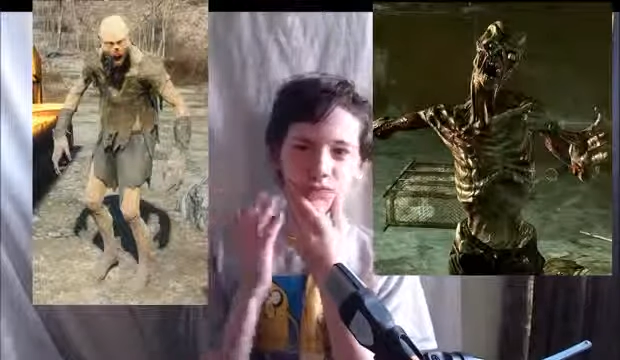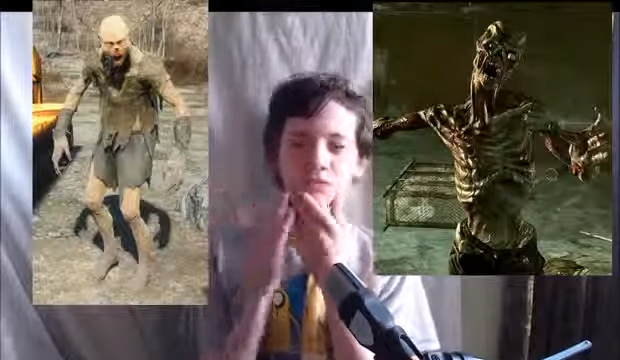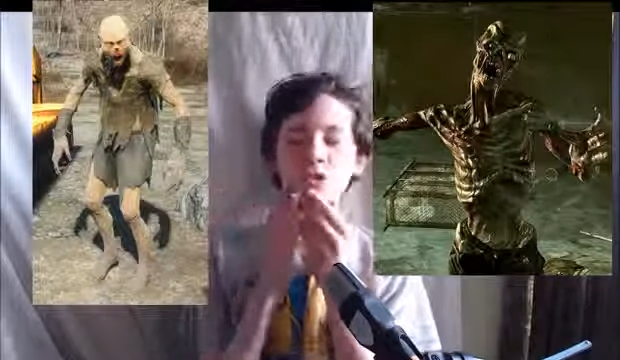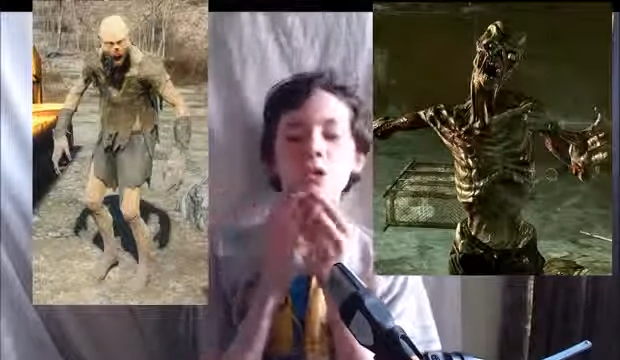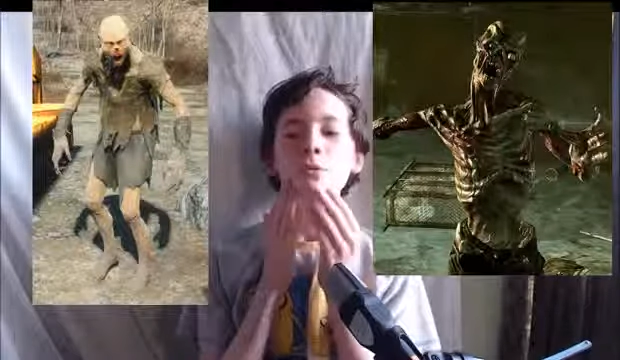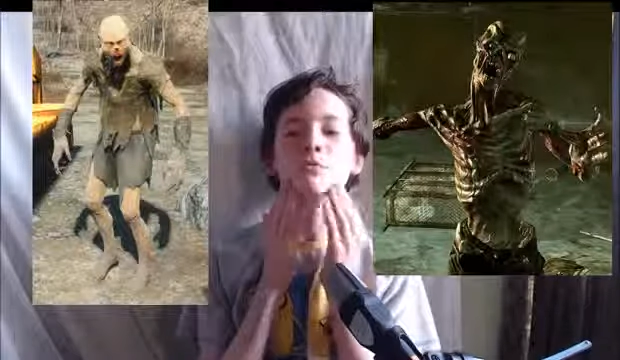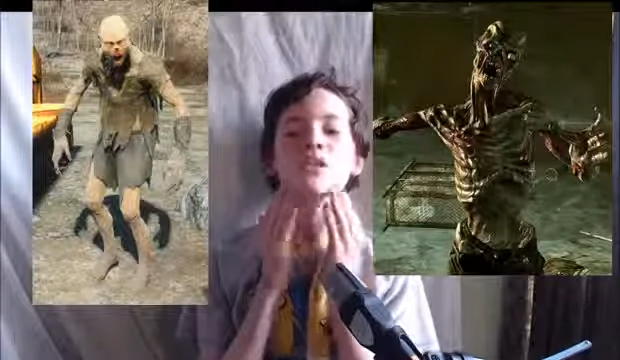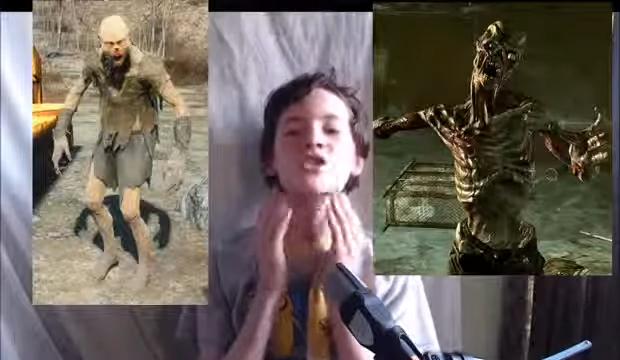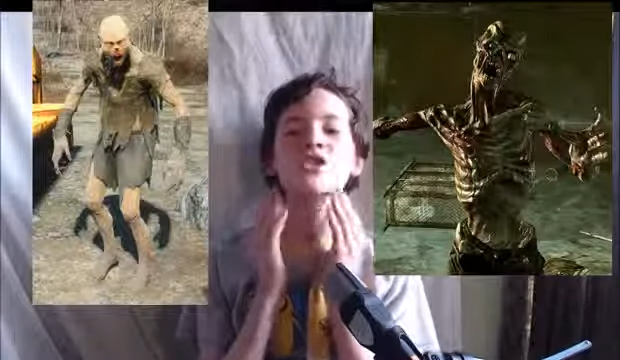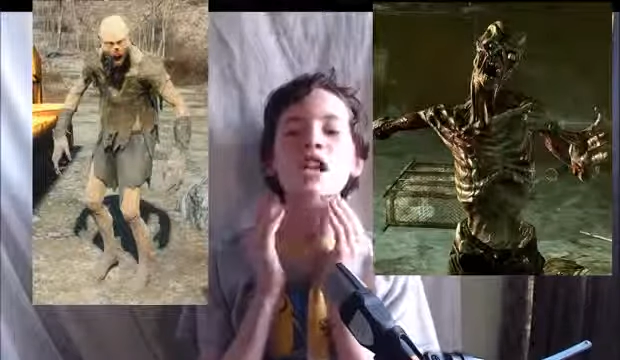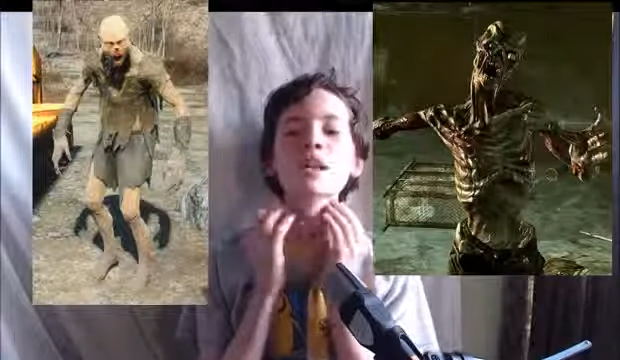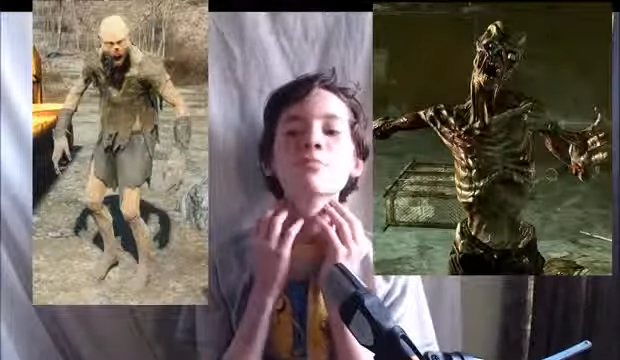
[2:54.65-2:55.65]
got a
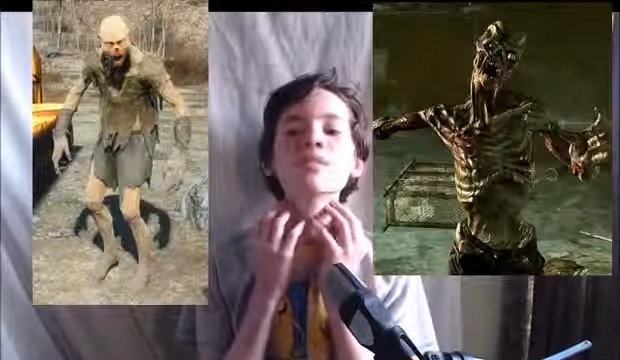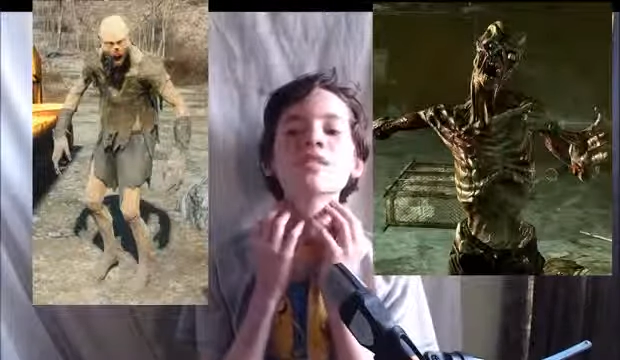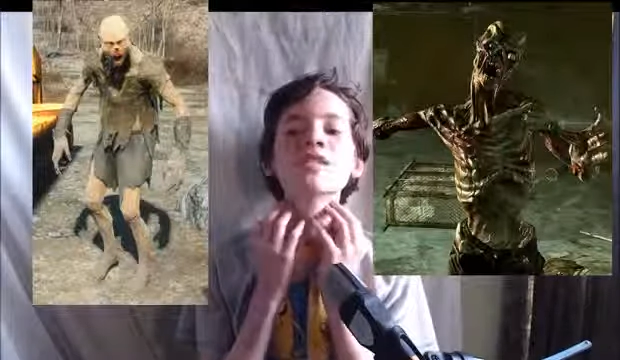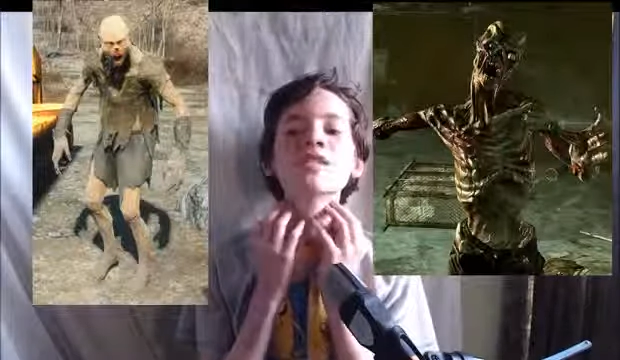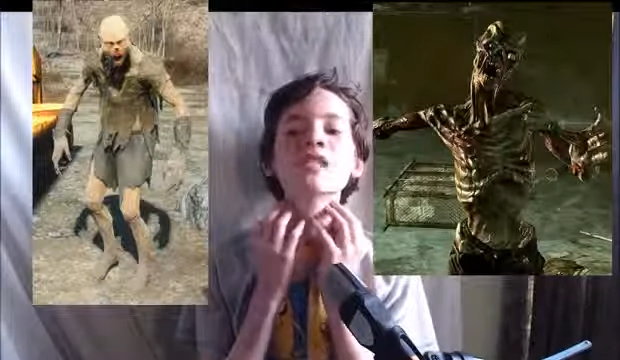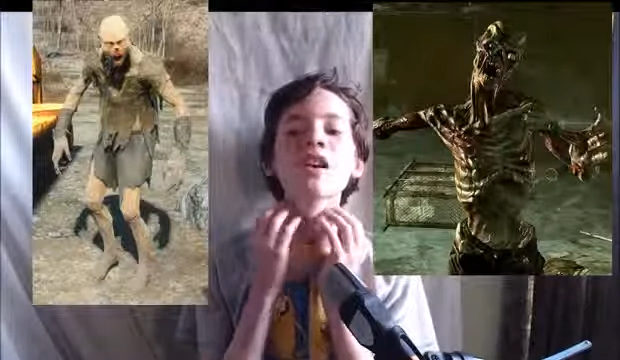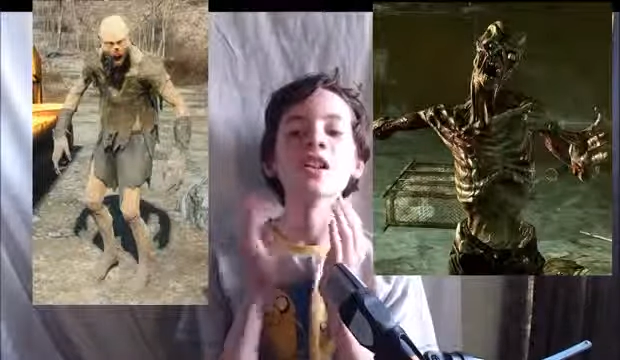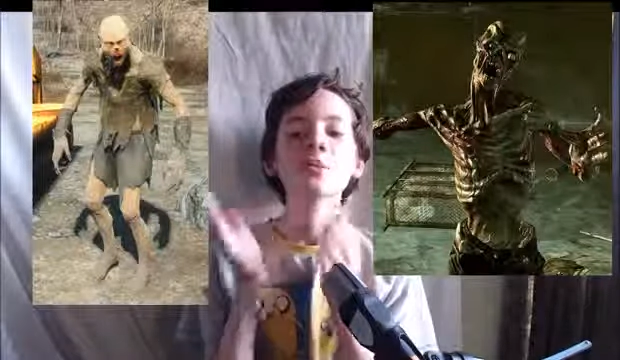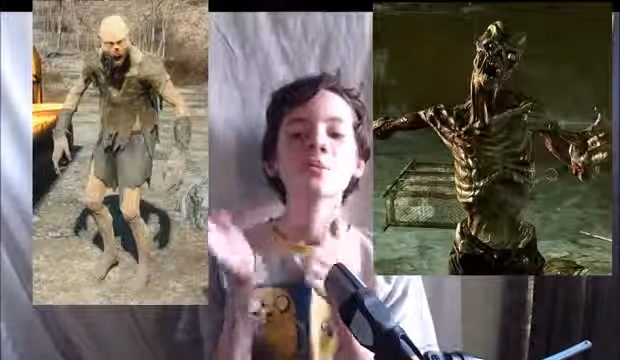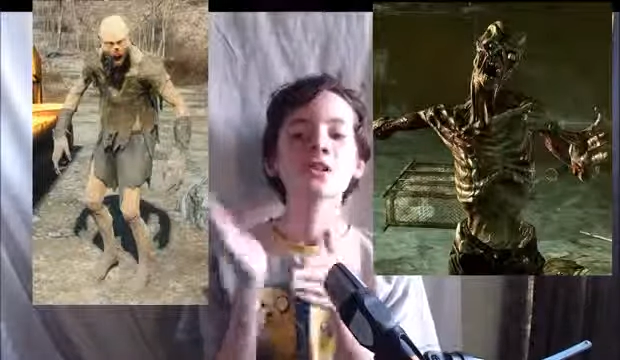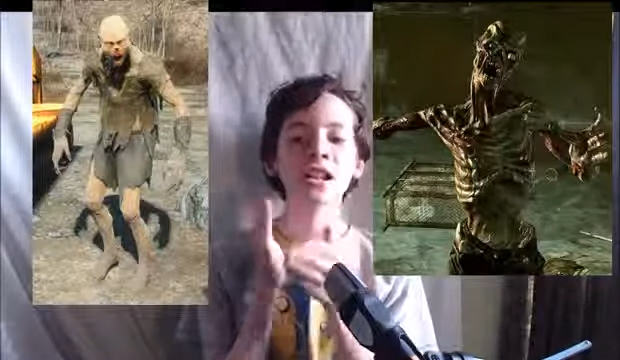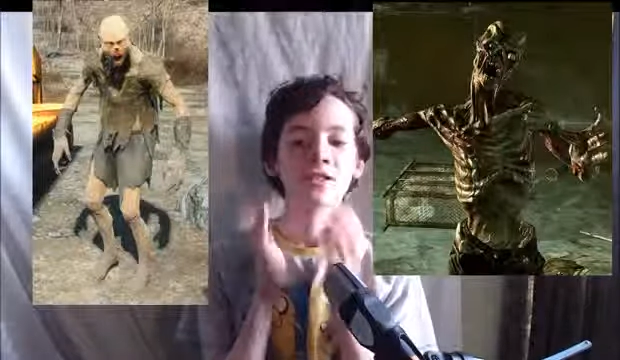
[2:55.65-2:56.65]
misshapen skull I'm
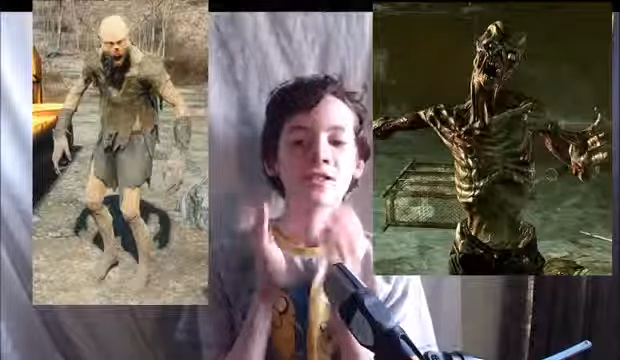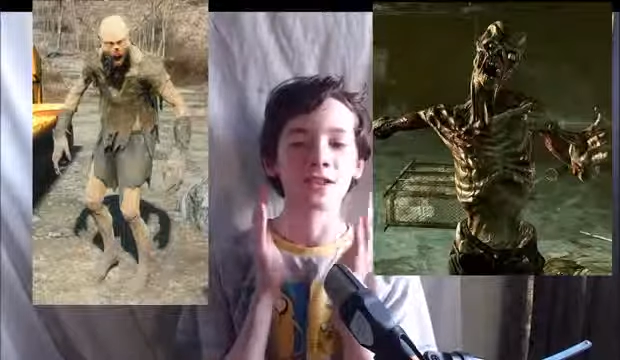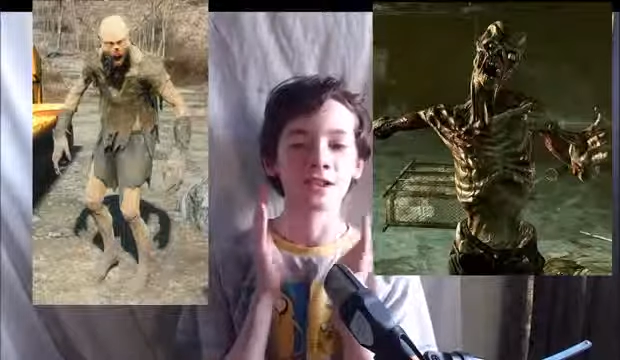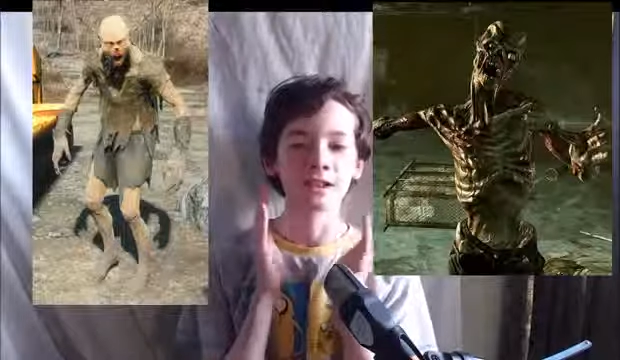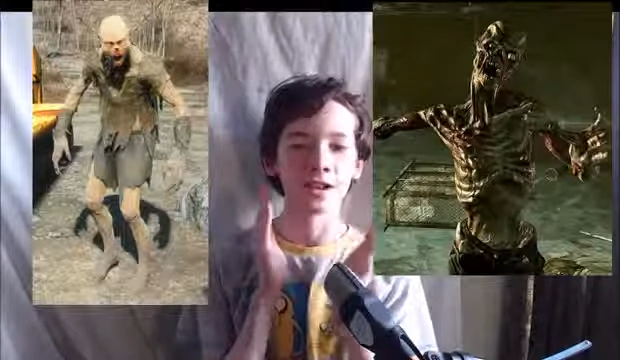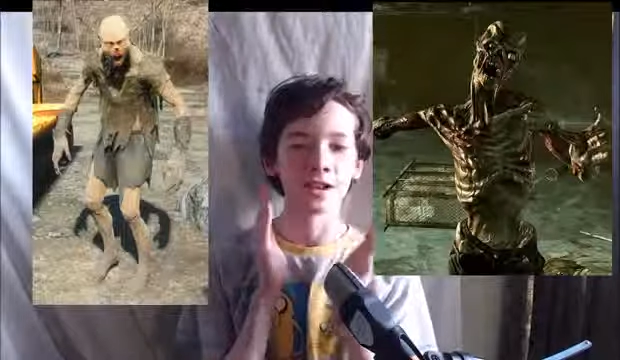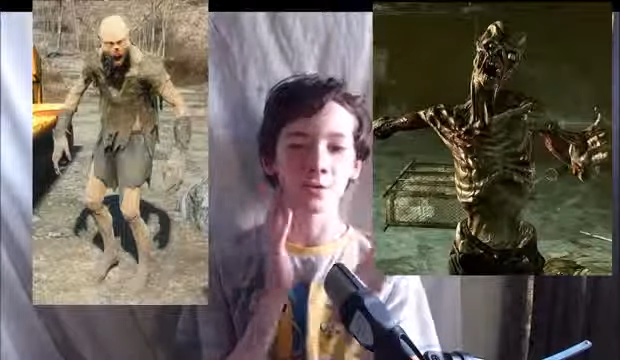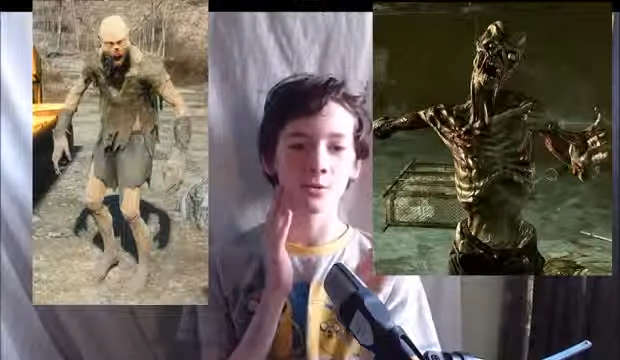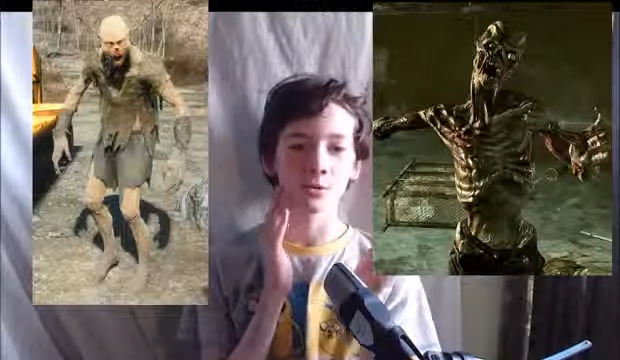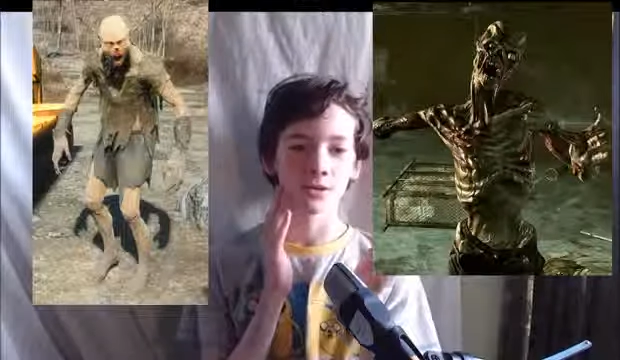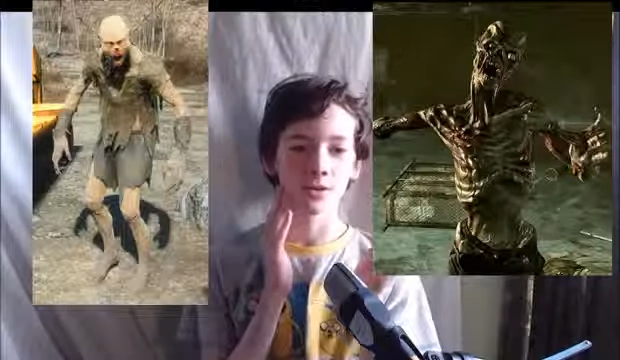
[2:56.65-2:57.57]
looking at right now,